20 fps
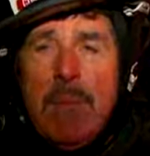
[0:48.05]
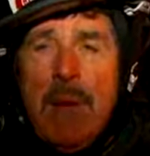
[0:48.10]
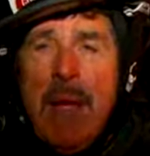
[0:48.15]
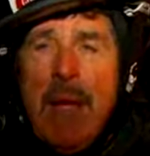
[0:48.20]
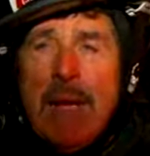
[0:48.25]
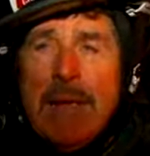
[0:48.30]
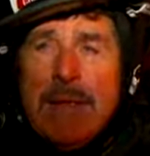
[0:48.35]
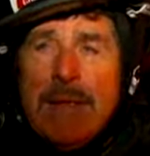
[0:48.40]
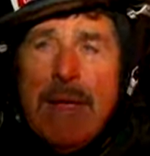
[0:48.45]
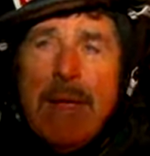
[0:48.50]

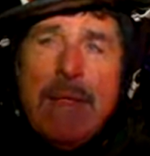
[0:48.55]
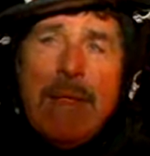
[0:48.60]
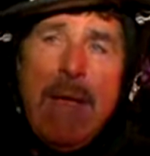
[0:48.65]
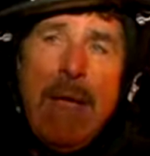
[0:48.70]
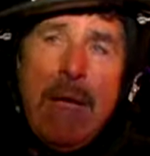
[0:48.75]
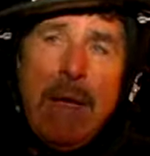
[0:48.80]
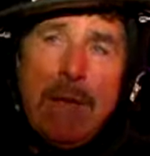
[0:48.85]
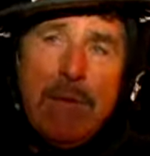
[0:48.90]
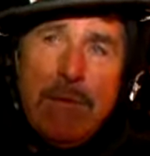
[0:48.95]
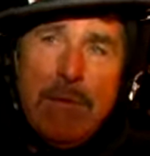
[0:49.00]
back side of the
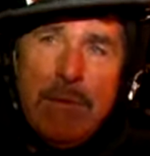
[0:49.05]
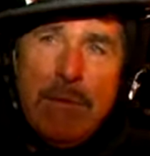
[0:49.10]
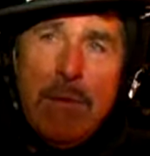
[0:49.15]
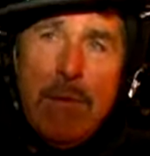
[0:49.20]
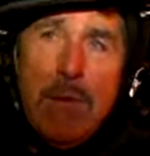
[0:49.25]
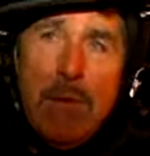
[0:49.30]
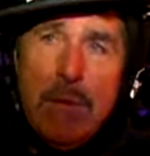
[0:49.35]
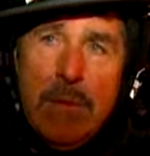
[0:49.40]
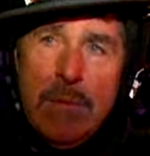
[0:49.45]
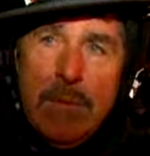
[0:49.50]
house was
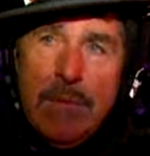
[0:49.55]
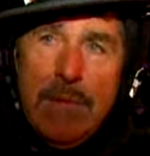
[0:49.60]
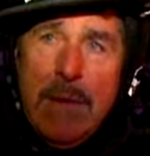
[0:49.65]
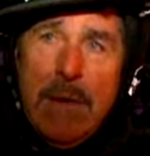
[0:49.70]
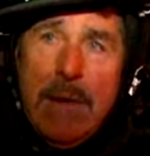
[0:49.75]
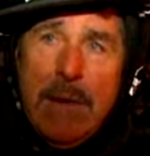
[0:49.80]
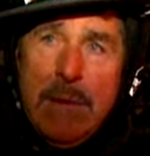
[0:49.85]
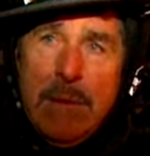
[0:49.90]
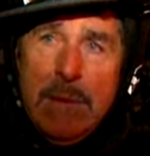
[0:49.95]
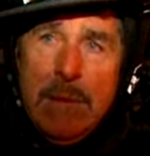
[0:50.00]
all on
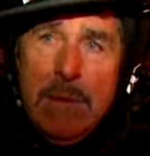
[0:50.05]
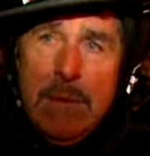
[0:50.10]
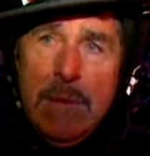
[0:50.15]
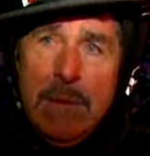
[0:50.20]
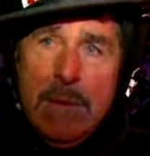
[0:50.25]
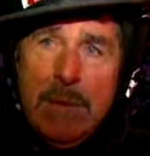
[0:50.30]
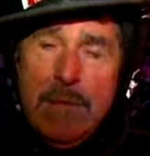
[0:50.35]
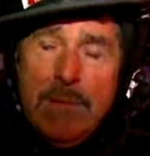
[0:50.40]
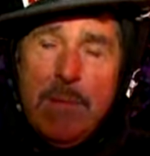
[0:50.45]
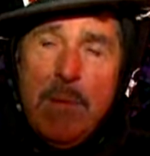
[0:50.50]
fire.
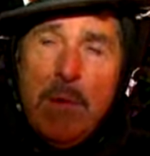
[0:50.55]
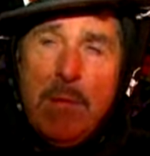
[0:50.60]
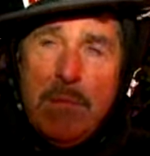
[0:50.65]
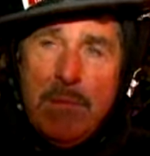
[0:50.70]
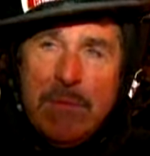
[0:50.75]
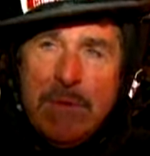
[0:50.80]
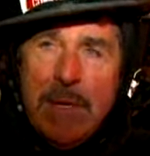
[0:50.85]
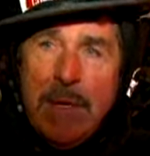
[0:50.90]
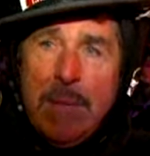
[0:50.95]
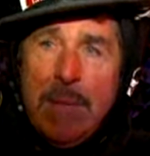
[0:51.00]
Smoke
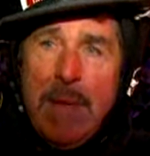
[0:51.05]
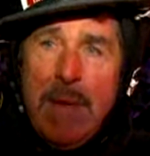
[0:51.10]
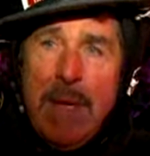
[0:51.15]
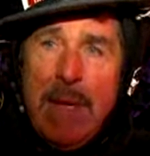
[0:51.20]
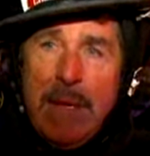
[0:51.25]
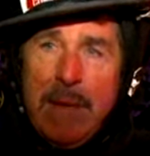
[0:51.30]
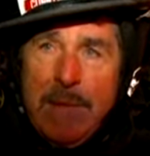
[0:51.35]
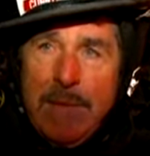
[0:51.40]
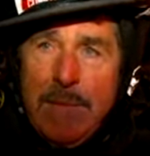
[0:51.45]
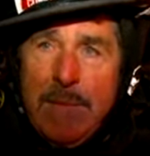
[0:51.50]
was coming
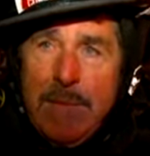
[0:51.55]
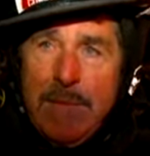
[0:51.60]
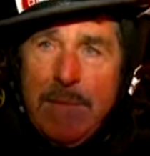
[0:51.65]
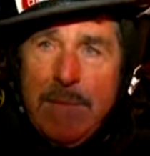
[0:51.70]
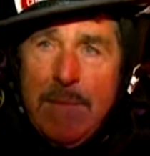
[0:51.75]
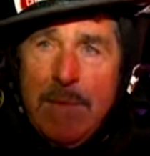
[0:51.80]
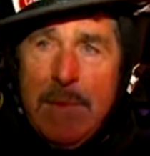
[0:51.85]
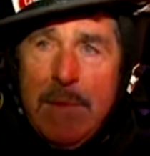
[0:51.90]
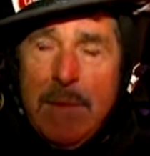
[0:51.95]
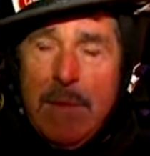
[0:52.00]
out of
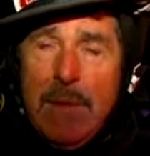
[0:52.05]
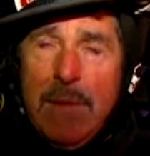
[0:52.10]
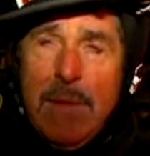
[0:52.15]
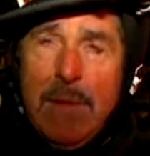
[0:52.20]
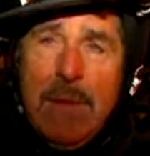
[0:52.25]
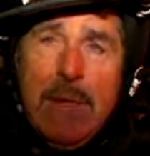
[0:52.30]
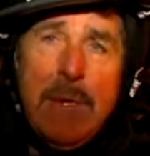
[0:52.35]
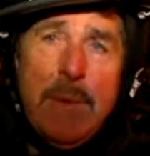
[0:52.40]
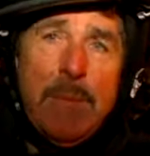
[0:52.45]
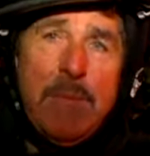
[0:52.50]

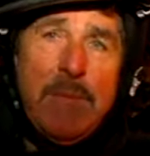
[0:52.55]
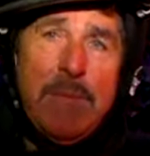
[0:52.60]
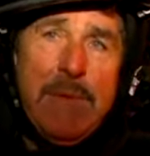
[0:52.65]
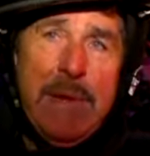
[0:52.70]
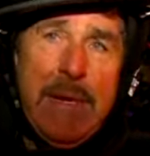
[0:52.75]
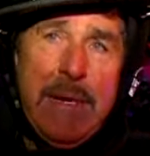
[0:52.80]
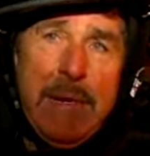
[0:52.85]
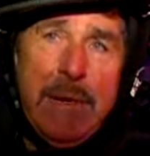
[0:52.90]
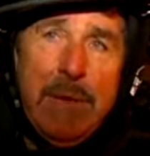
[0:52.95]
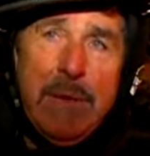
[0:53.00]
the
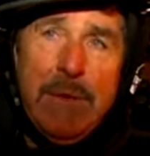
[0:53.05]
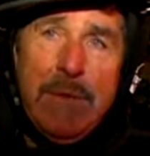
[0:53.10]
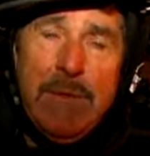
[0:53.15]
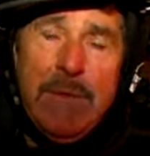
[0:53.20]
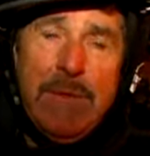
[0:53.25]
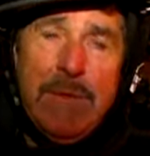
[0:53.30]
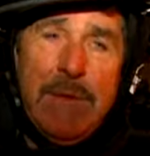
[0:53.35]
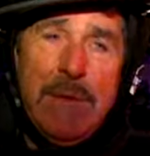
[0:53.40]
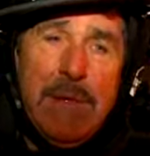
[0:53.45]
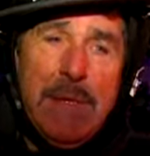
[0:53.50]

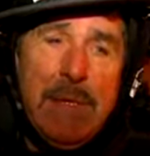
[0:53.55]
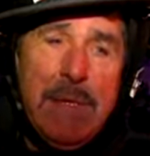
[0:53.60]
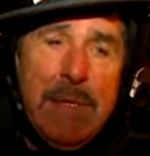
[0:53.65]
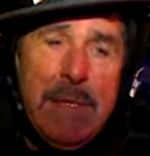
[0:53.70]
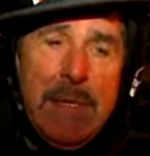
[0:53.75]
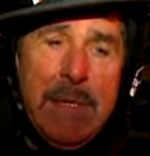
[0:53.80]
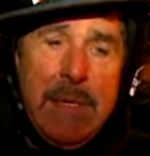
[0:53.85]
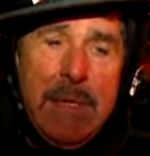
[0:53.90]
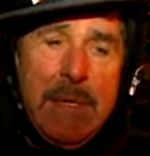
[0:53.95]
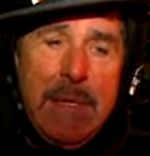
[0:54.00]
upstairs,
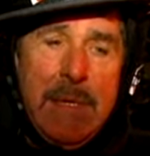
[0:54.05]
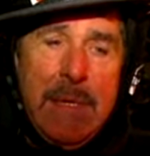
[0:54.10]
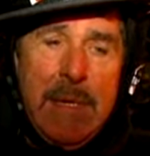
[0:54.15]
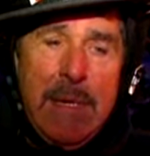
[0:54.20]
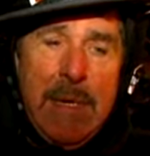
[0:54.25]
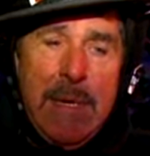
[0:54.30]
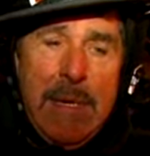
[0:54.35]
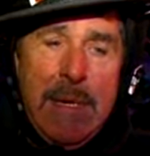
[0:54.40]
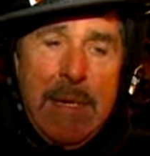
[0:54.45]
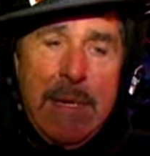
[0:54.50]

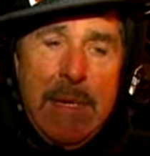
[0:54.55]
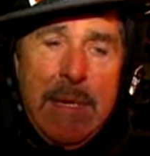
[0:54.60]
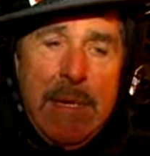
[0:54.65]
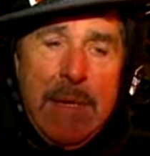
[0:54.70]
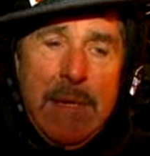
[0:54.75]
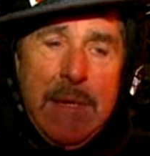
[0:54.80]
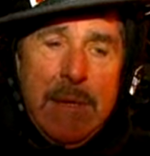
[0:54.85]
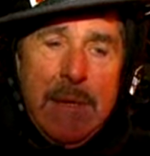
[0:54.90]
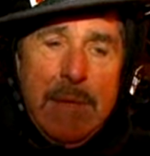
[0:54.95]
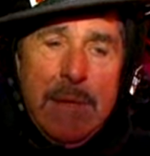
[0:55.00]
and
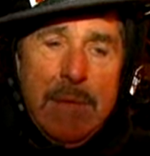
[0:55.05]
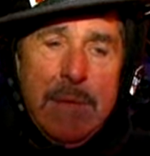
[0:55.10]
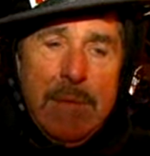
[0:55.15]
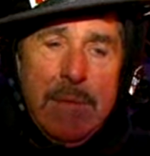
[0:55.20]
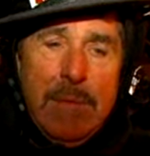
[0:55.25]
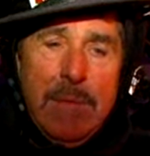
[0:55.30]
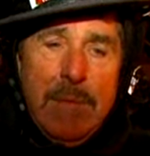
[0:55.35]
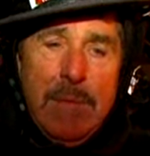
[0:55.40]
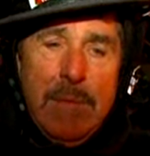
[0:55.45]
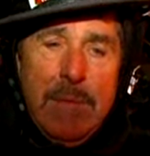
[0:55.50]
uh,
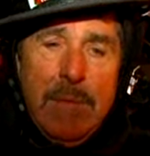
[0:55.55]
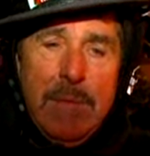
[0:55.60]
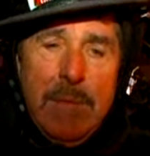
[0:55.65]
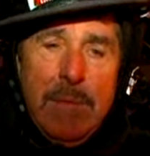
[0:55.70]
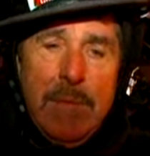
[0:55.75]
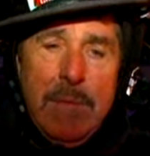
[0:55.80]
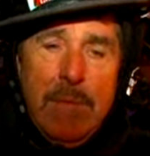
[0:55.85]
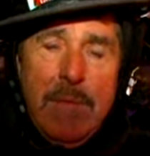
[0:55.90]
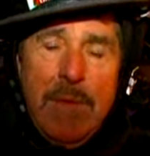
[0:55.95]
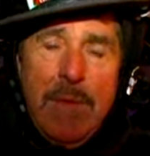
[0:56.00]

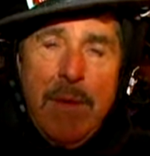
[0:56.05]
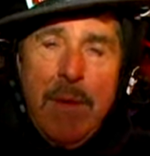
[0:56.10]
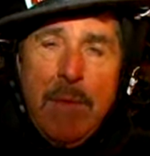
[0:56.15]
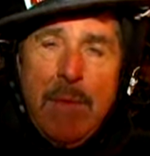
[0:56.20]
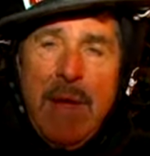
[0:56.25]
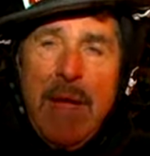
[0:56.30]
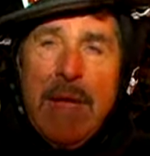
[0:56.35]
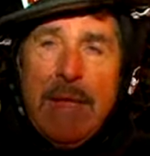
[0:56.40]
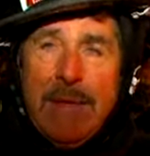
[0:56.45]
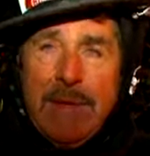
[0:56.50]
we
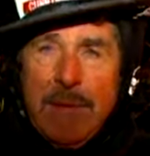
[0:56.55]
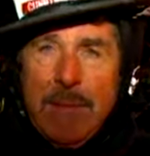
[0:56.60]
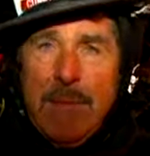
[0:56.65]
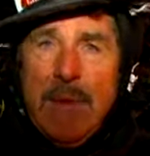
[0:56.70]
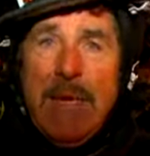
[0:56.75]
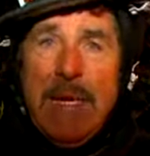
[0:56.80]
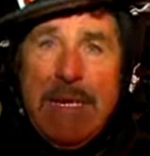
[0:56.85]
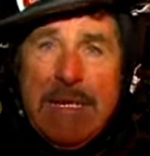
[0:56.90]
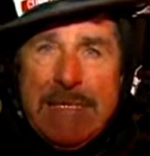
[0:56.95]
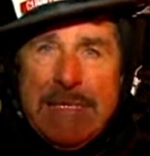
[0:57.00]
thought we had
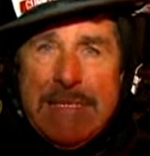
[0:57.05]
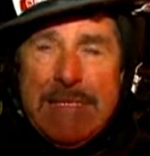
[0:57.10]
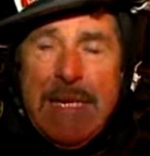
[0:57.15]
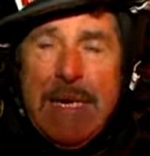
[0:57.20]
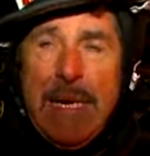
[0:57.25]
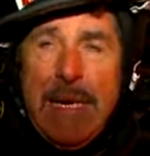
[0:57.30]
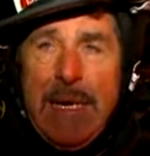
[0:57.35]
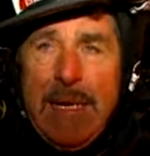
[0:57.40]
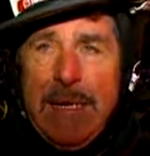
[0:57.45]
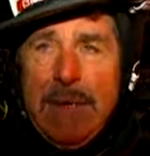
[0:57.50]
somebody
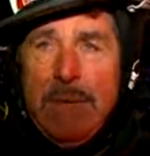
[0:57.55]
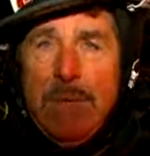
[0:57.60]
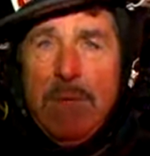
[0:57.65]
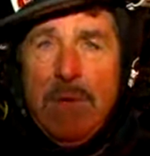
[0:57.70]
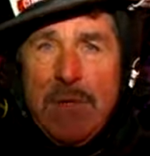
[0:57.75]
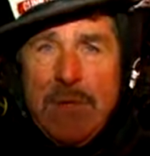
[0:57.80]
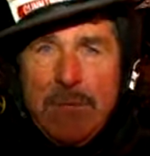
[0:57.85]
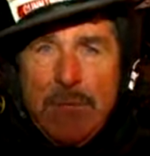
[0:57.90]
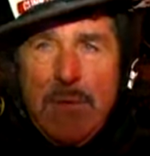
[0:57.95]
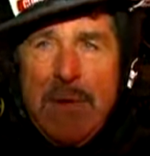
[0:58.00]
inside,
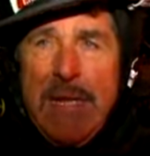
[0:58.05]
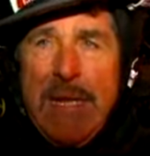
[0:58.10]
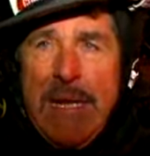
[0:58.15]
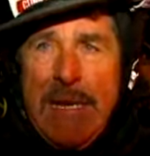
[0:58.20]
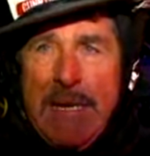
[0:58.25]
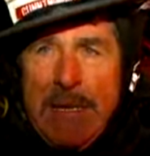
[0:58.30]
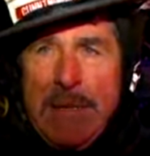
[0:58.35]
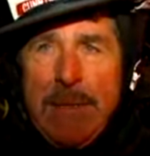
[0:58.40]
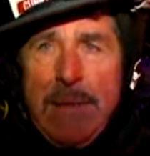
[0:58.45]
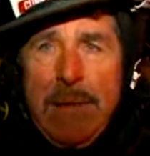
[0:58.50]
which we
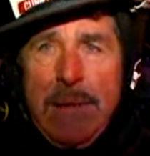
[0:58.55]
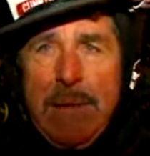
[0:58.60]
did.